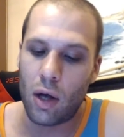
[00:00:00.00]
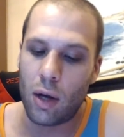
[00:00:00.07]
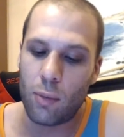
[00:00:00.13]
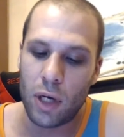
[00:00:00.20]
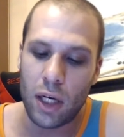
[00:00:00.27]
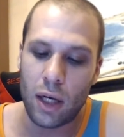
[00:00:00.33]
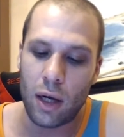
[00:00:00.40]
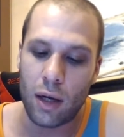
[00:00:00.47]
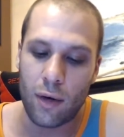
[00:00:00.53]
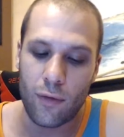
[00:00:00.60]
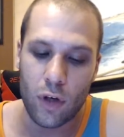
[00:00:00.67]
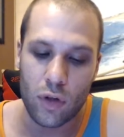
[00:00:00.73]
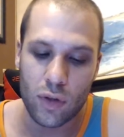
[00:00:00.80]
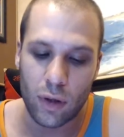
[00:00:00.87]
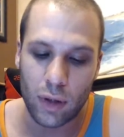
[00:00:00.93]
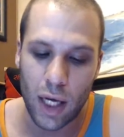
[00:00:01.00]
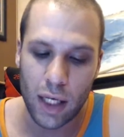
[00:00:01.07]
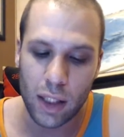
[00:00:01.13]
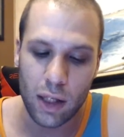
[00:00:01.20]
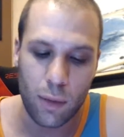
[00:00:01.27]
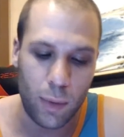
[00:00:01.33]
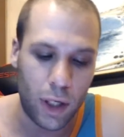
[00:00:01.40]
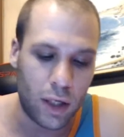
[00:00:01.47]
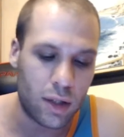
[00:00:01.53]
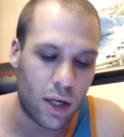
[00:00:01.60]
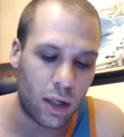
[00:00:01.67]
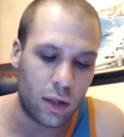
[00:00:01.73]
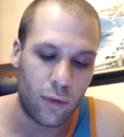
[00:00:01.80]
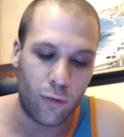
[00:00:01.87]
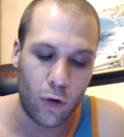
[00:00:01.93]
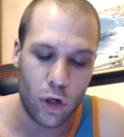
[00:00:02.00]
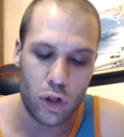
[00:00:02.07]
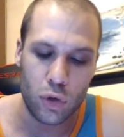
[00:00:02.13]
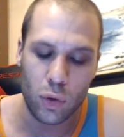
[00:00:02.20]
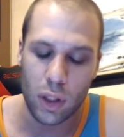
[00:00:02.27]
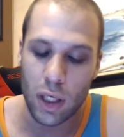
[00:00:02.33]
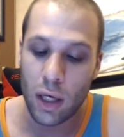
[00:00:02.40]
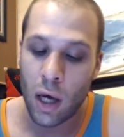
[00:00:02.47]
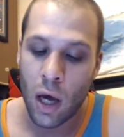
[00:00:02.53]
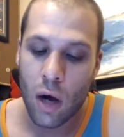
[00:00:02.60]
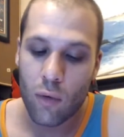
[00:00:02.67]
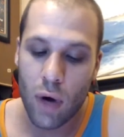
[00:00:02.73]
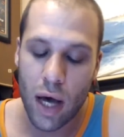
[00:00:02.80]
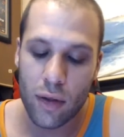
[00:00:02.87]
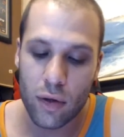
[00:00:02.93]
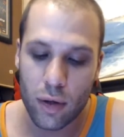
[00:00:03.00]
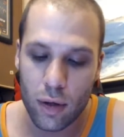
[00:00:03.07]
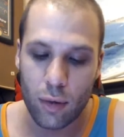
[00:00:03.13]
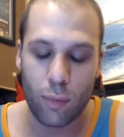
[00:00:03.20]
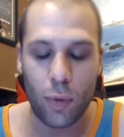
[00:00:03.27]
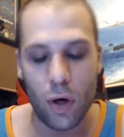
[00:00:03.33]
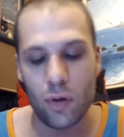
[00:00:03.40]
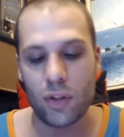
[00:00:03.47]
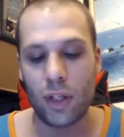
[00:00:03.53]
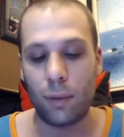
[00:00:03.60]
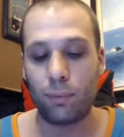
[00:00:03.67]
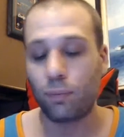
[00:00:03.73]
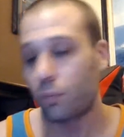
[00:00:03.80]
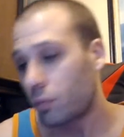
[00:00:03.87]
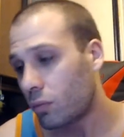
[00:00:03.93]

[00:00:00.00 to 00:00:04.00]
and media interviews are likely to be conducted virtually rather than in person.